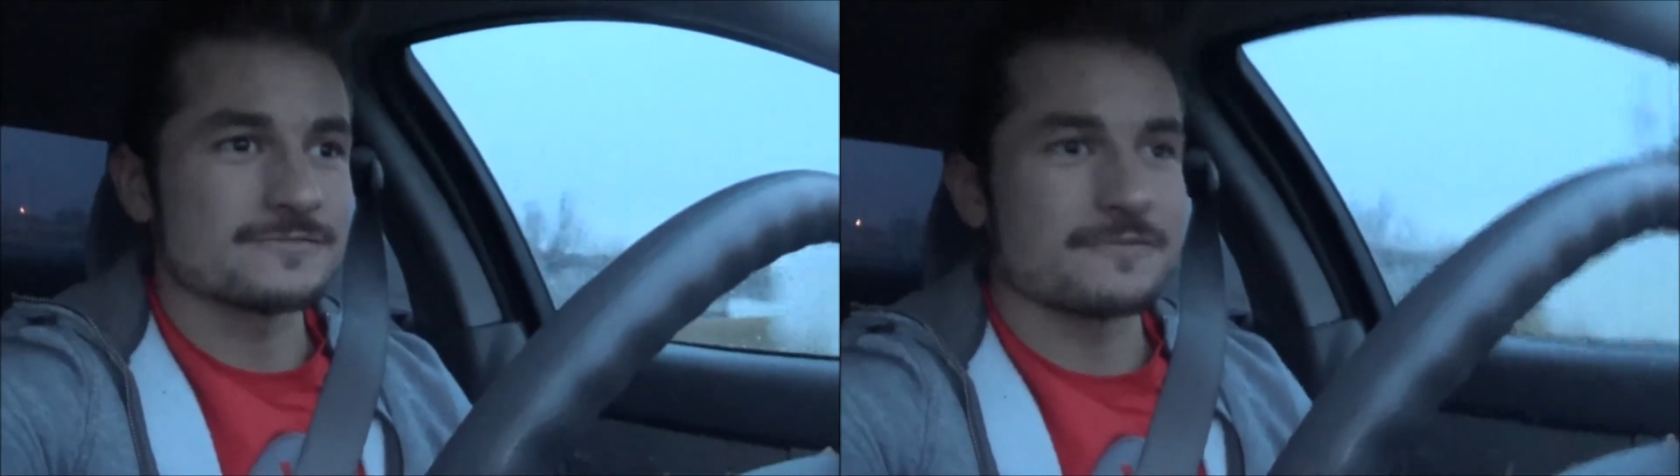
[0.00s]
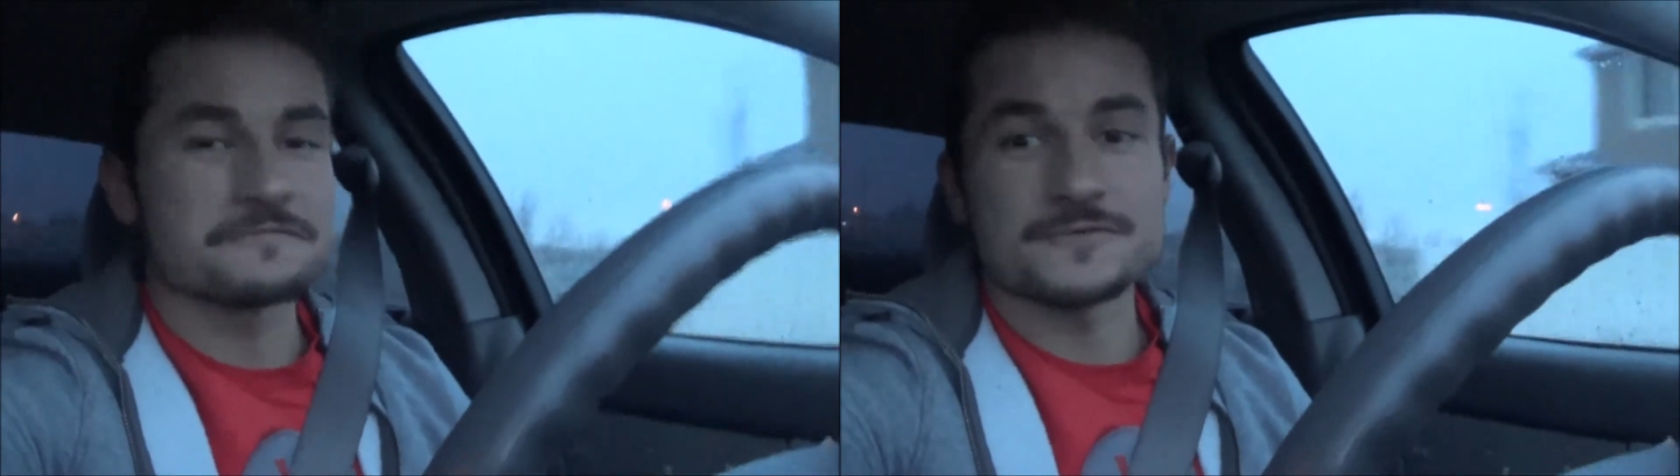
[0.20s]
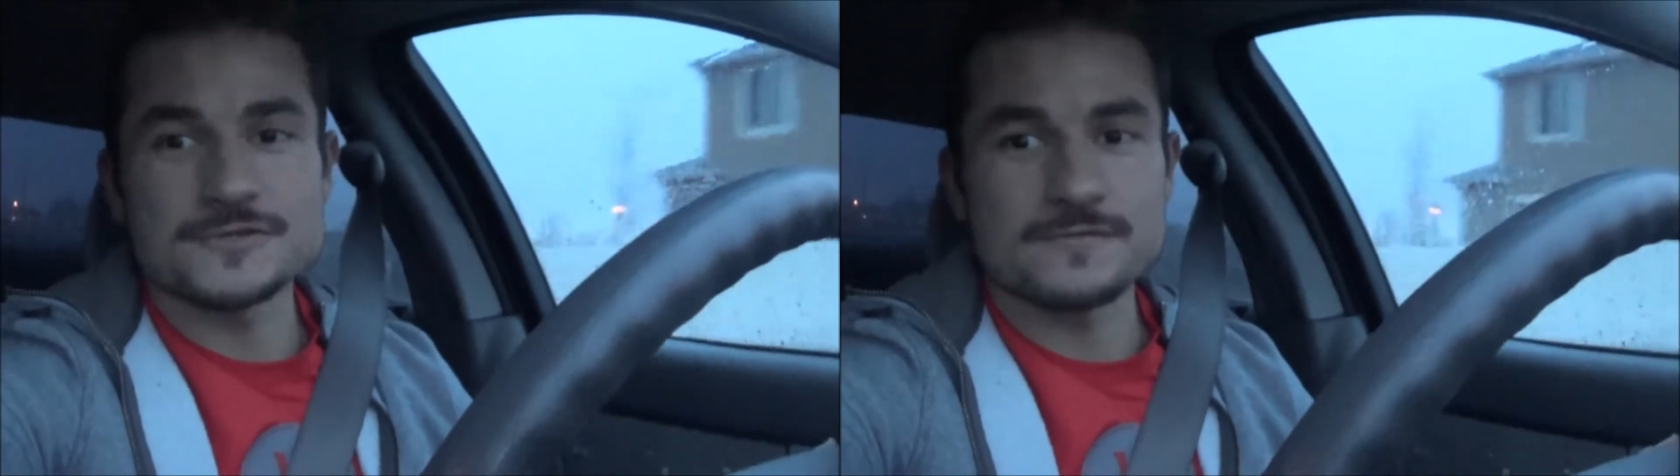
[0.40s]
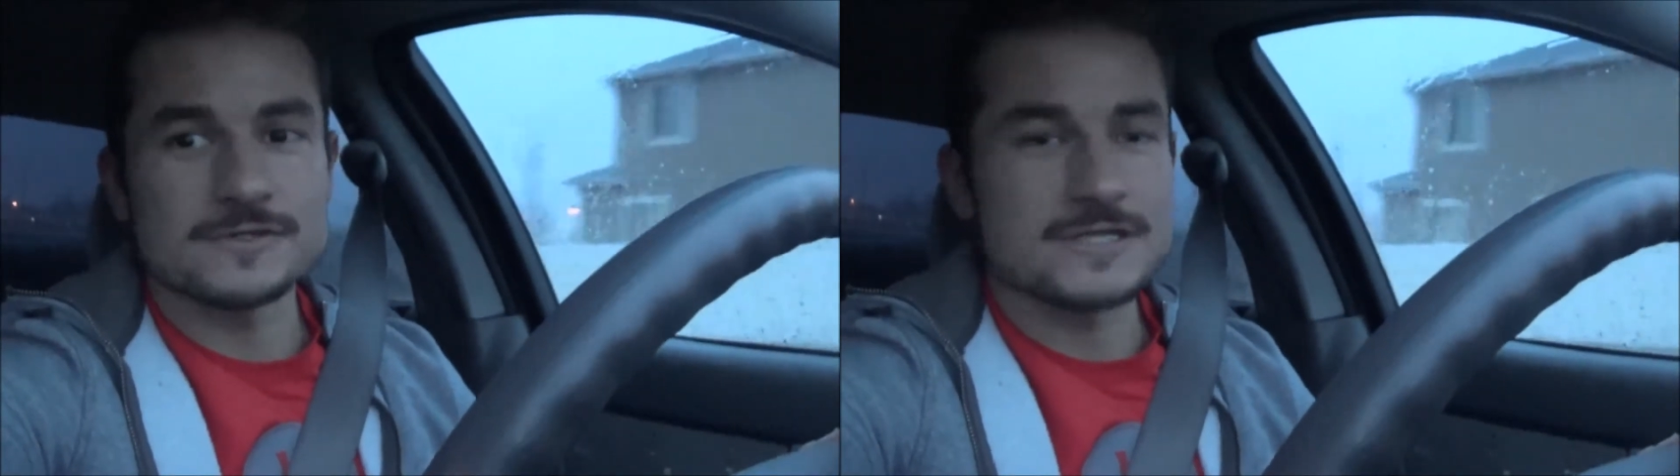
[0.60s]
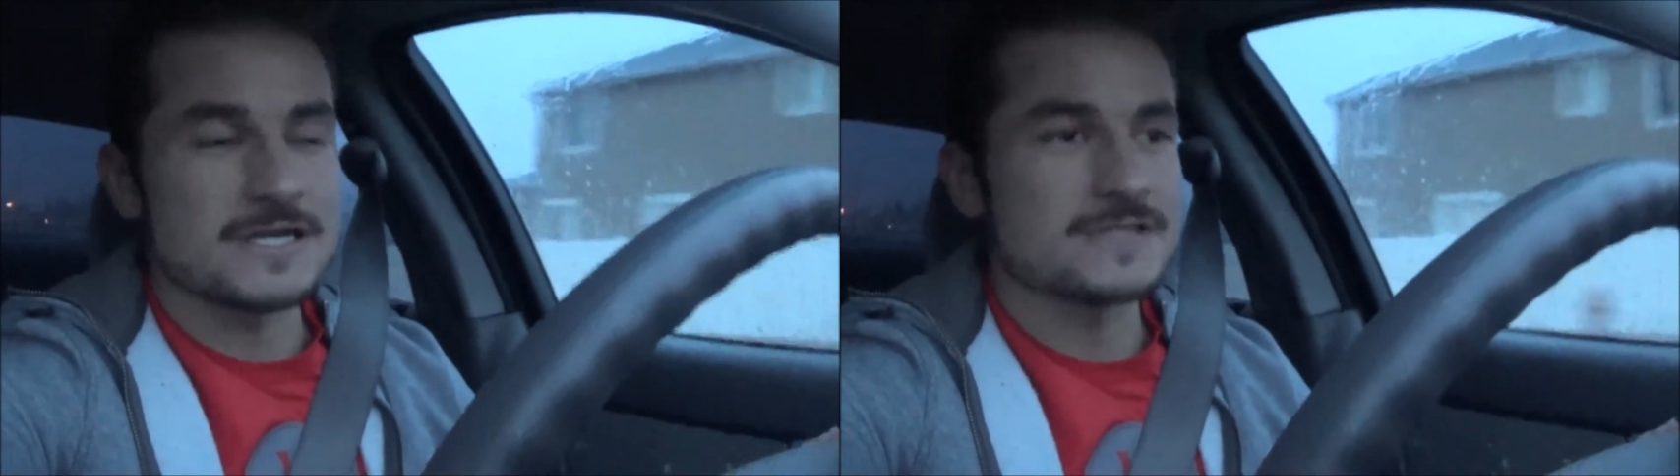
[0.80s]
well, first of all,
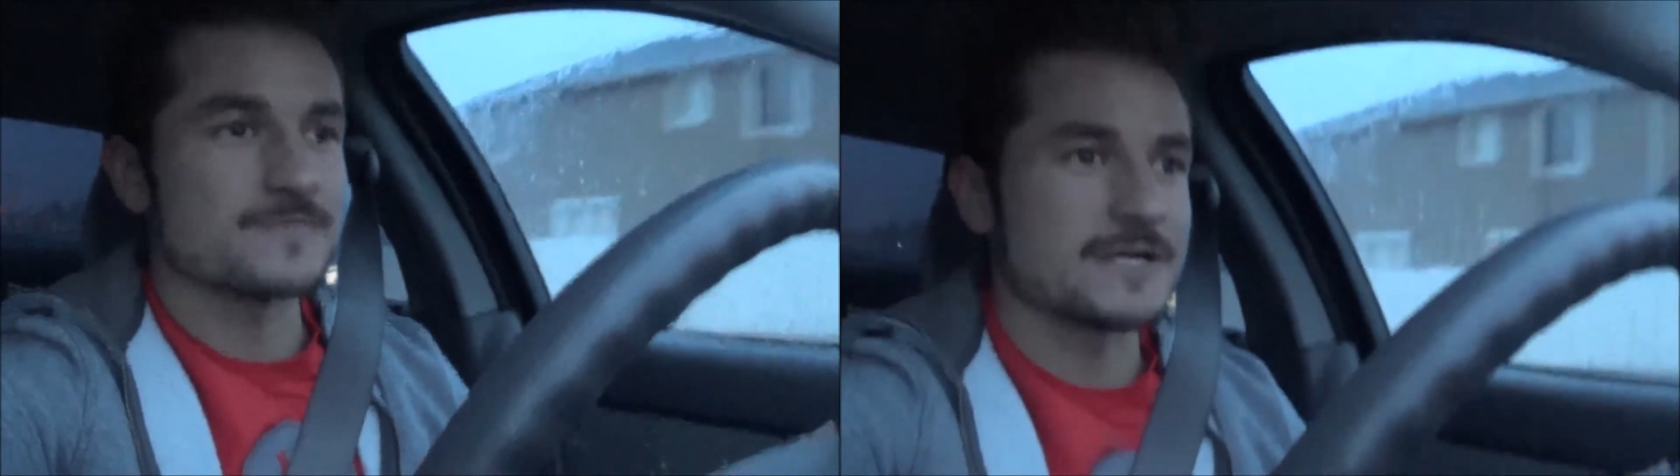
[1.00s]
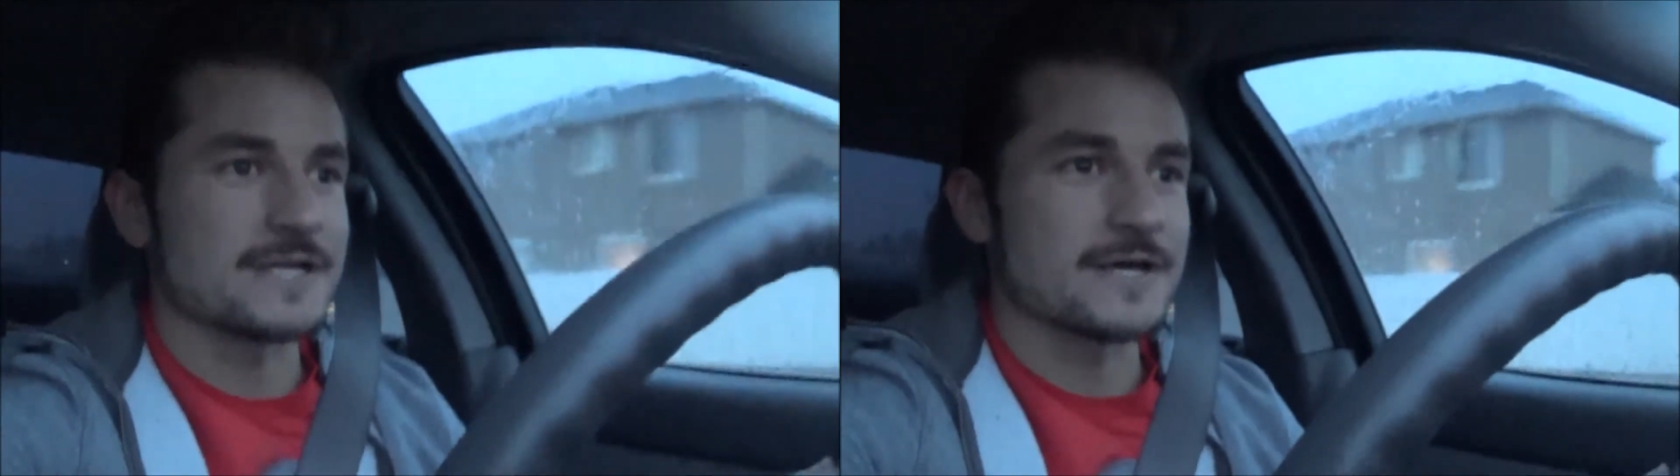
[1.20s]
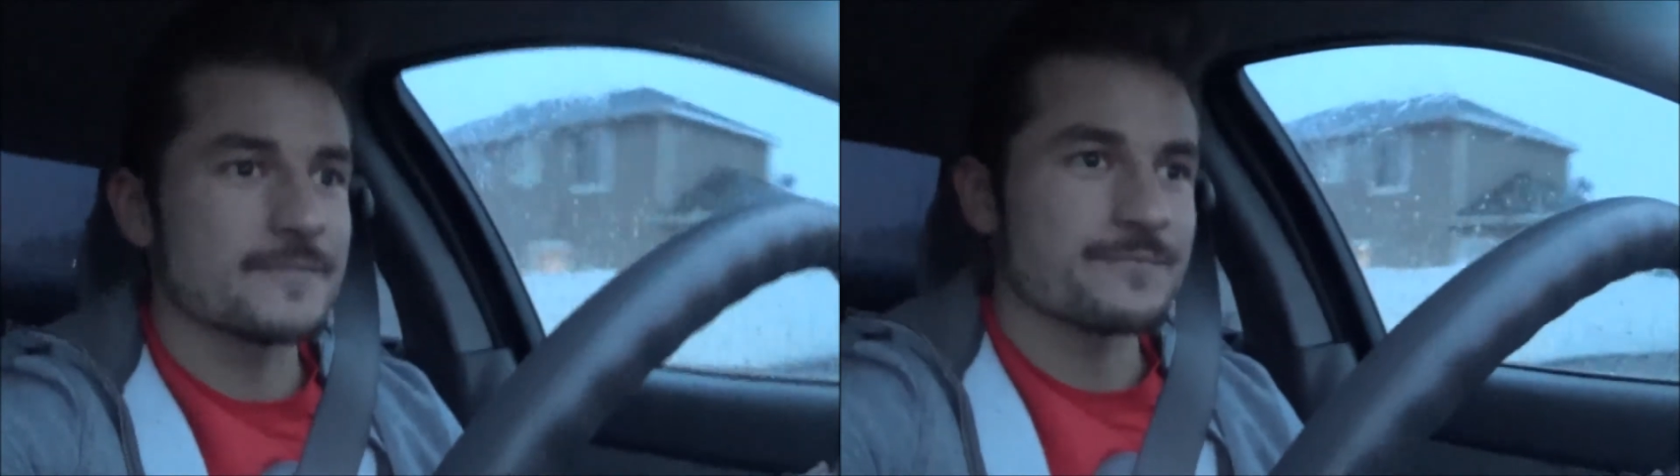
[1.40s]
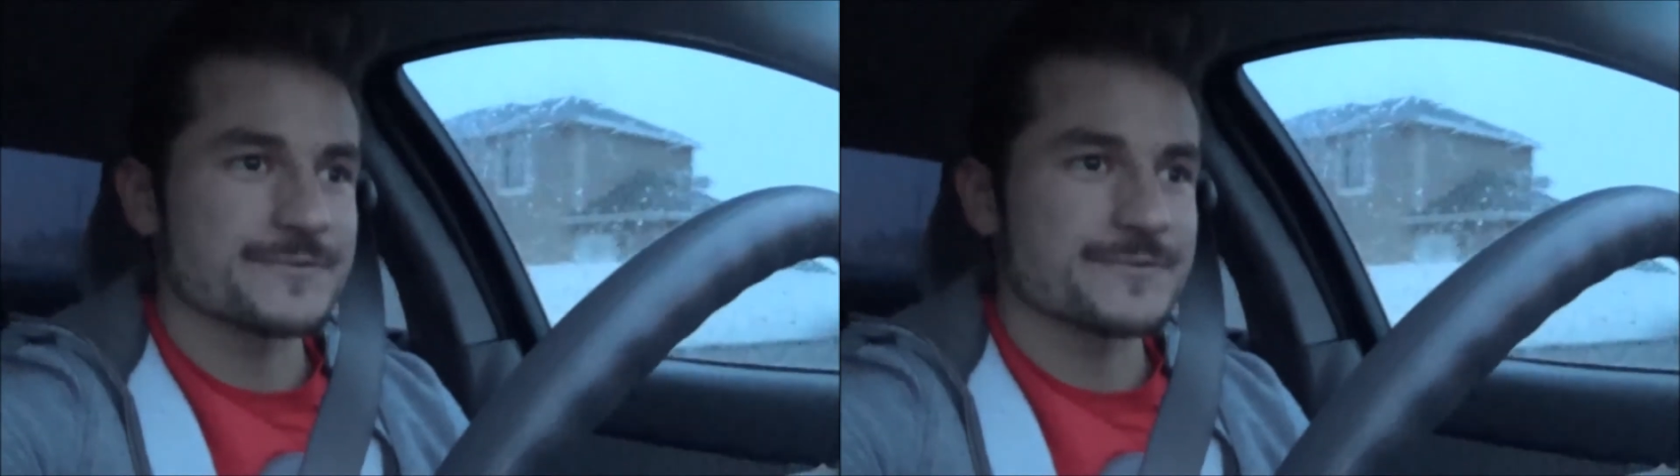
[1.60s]
today's Monday,